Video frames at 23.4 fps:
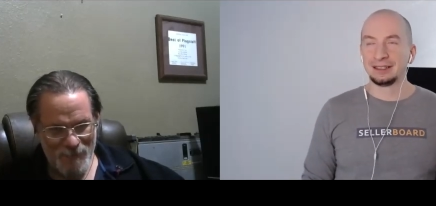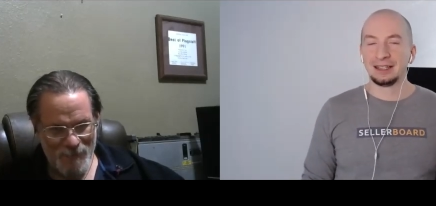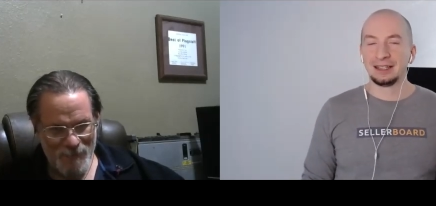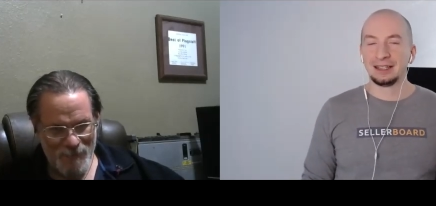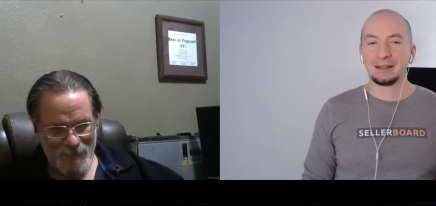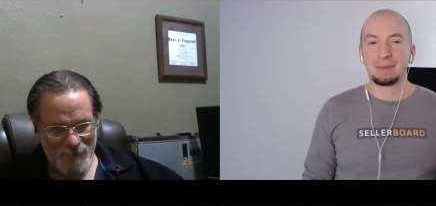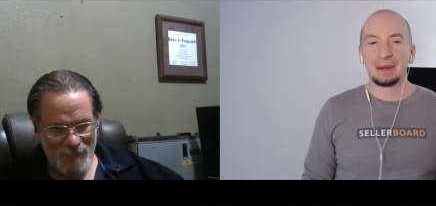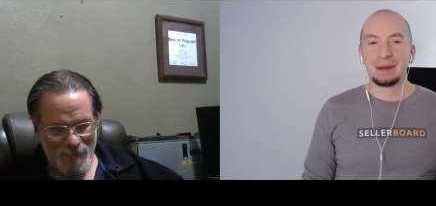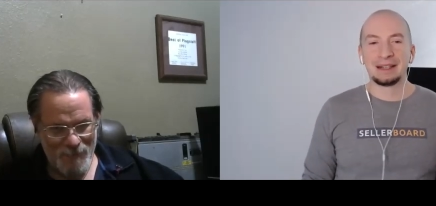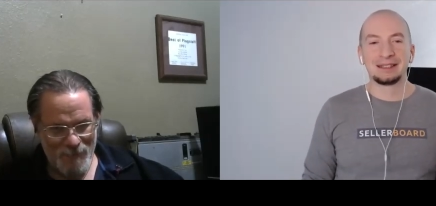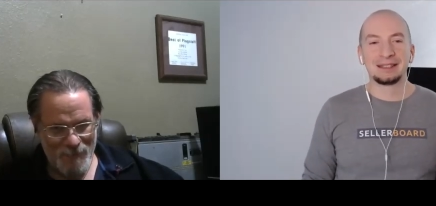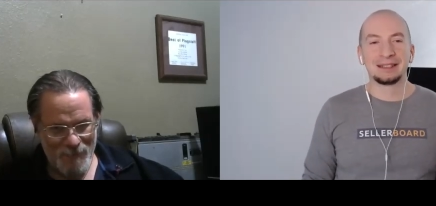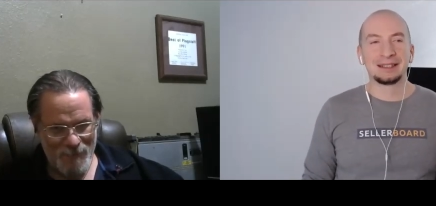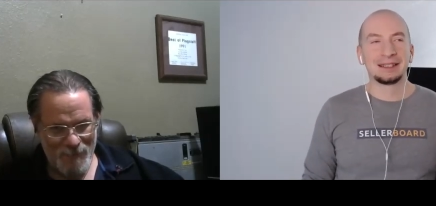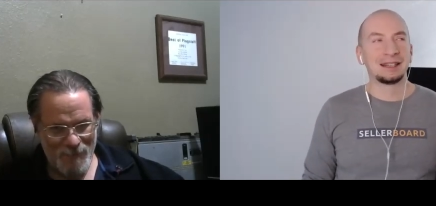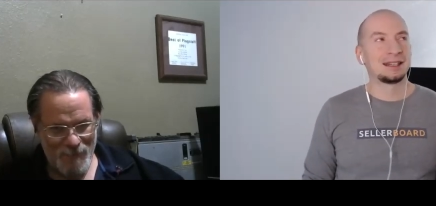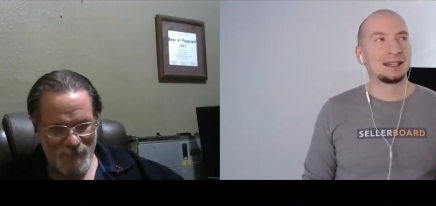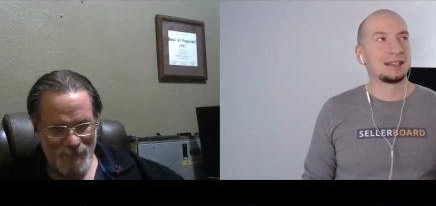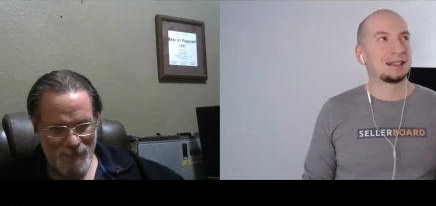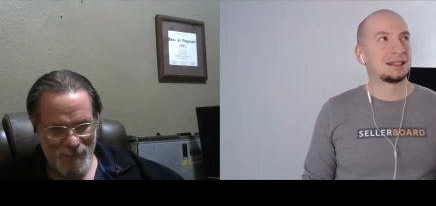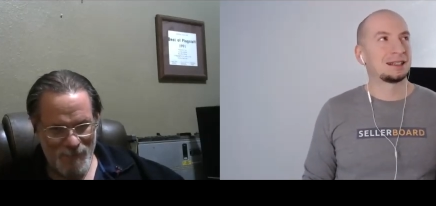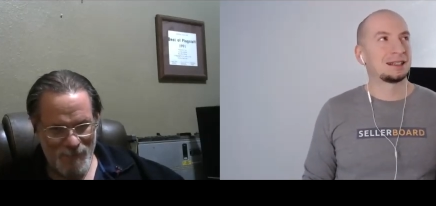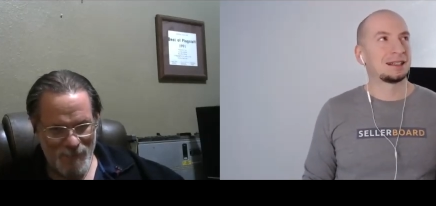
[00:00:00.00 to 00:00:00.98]
Speaker 1: like
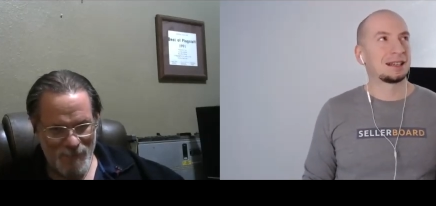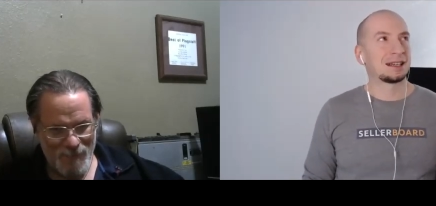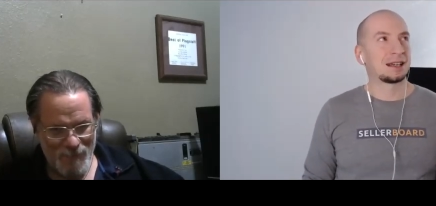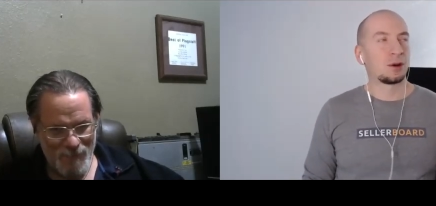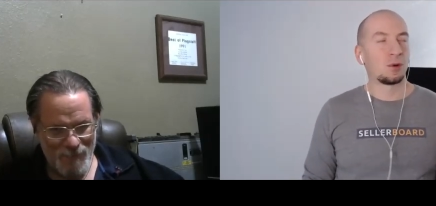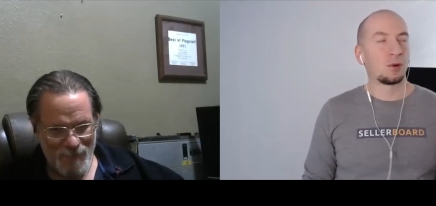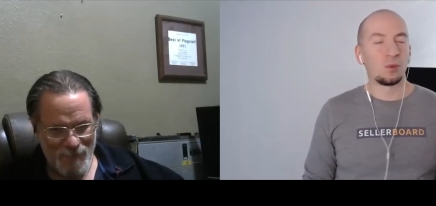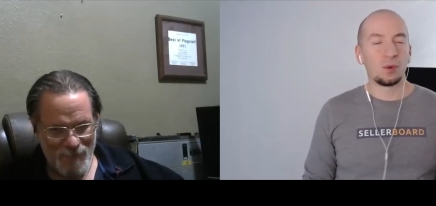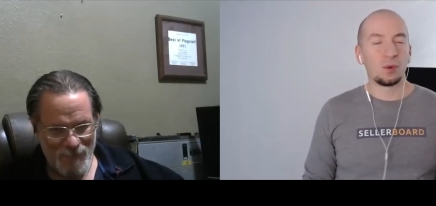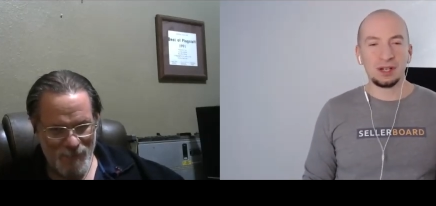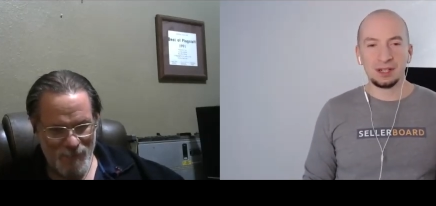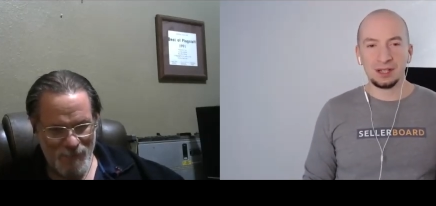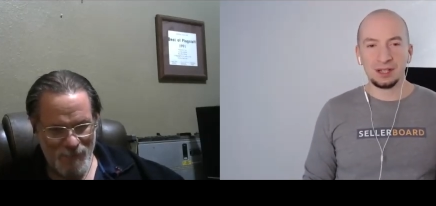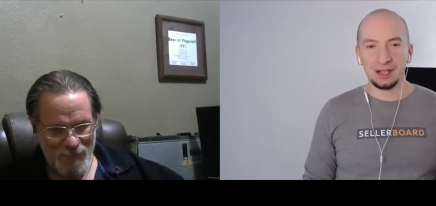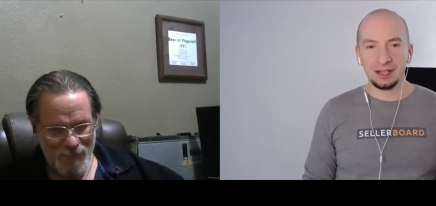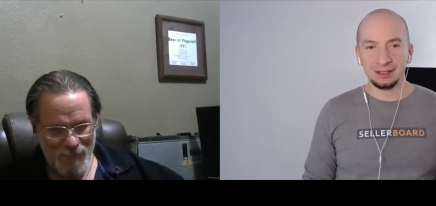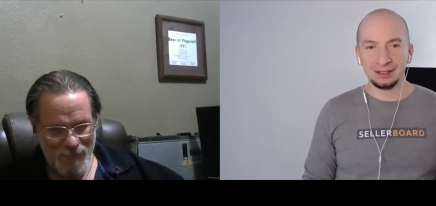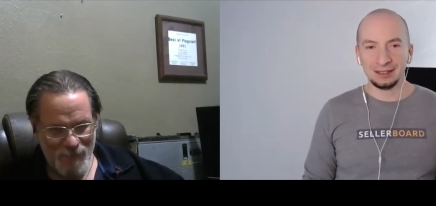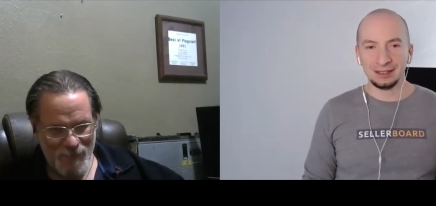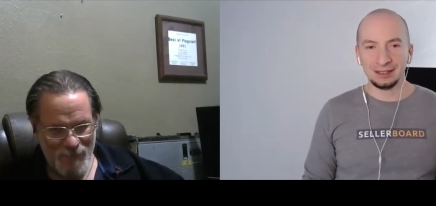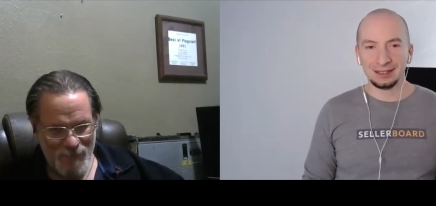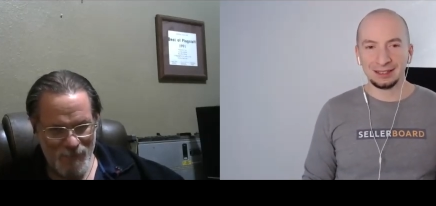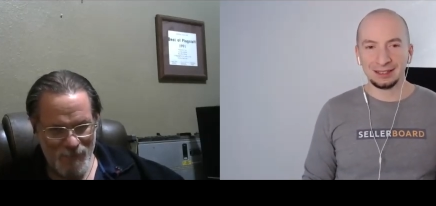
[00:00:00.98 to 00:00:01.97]
basically like a wish
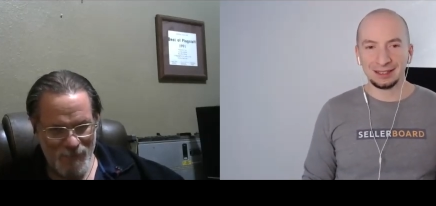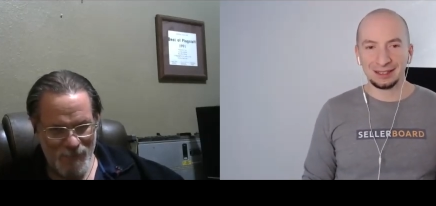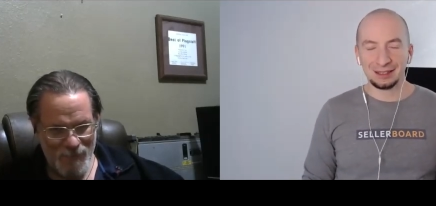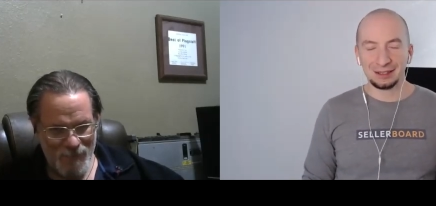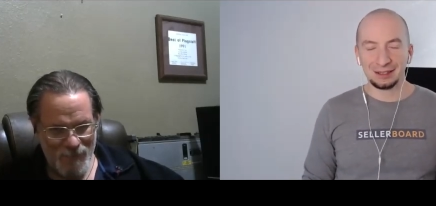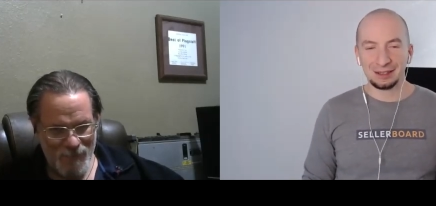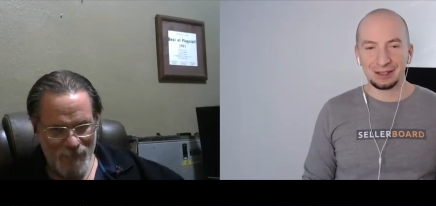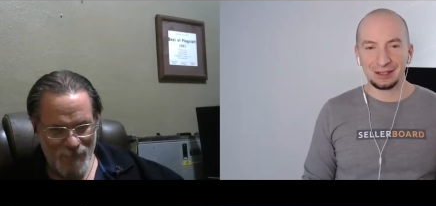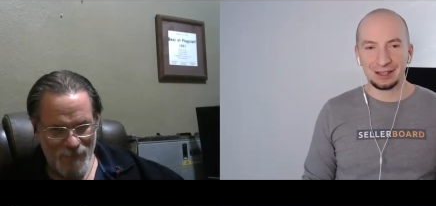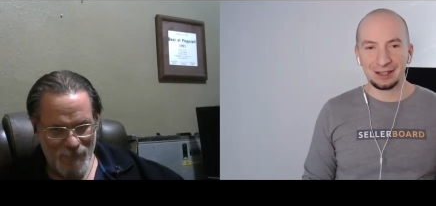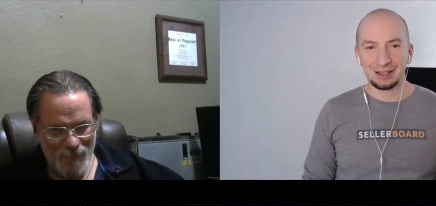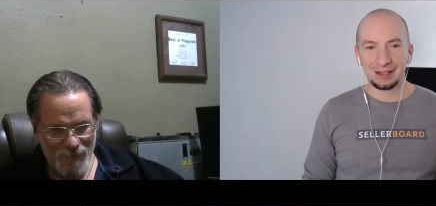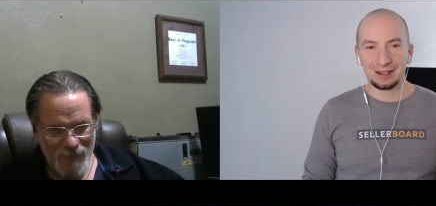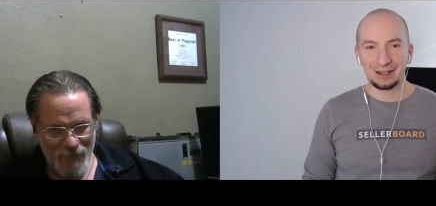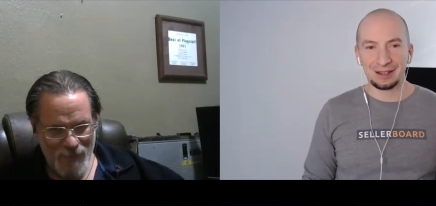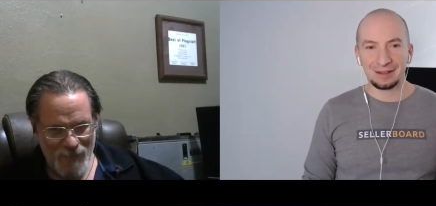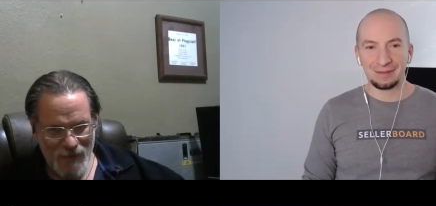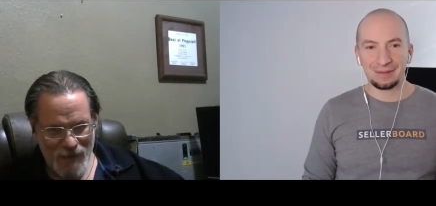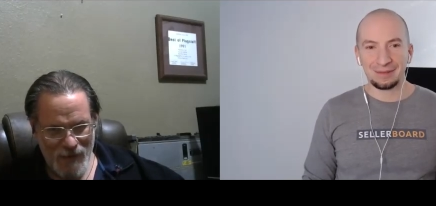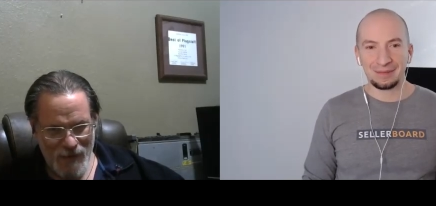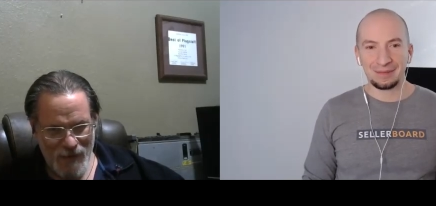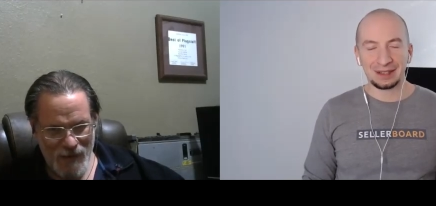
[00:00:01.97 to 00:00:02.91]
list um,